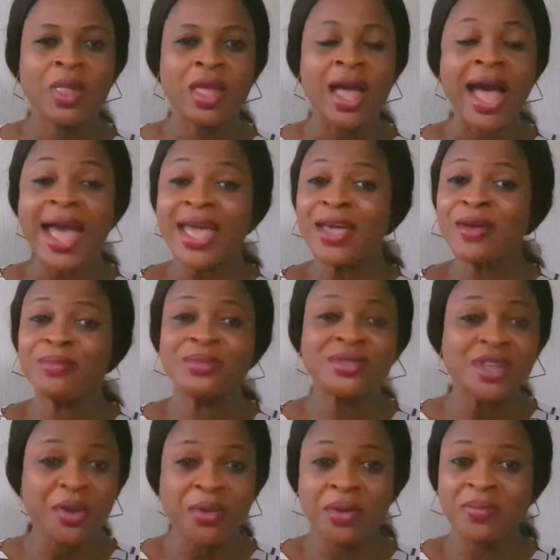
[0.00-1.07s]
I am
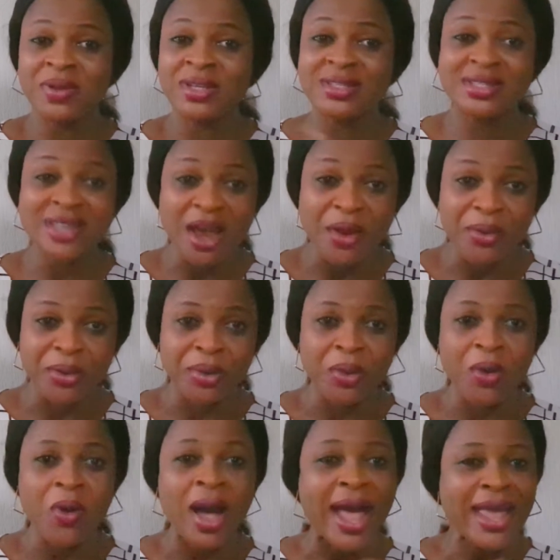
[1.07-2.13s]
terribly sorry,
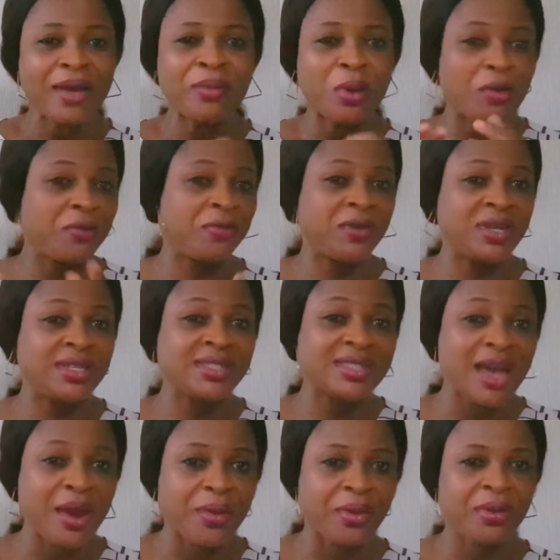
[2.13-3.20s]
or I am awfully
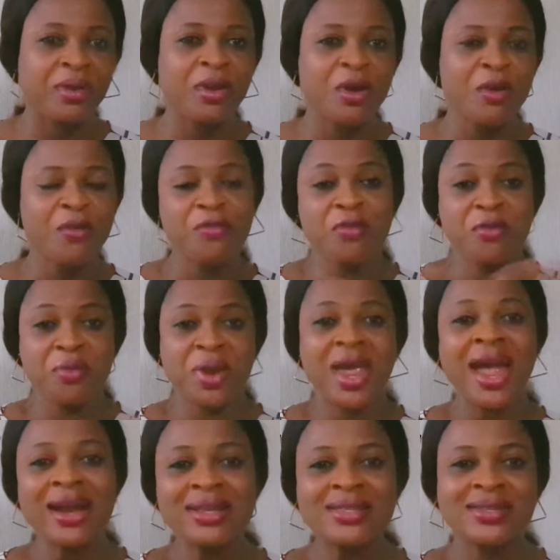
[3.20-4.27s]
sorry for
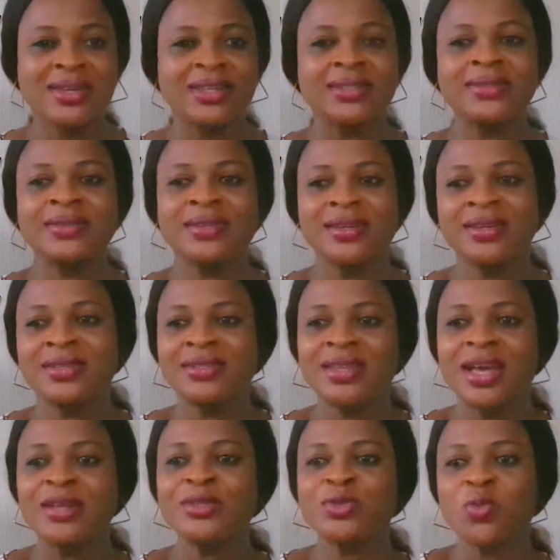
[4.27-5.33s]
reacting
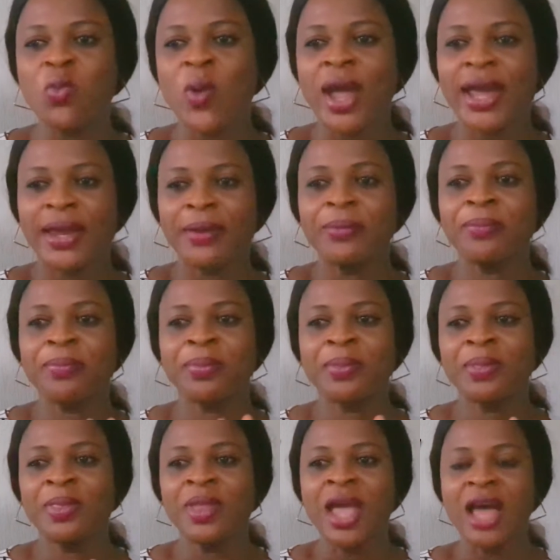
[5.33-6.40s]
that way.
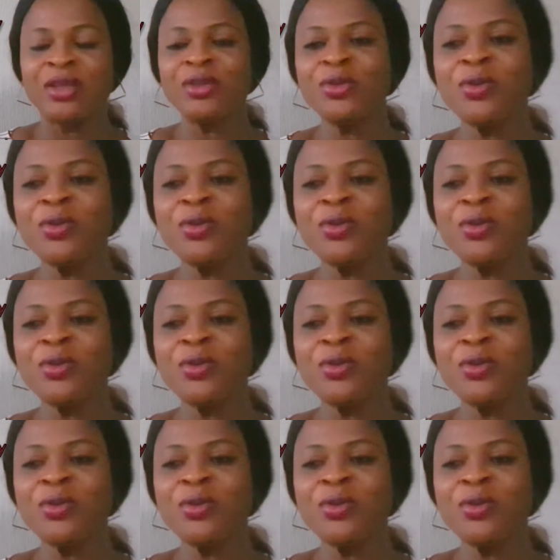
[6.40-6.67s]
Another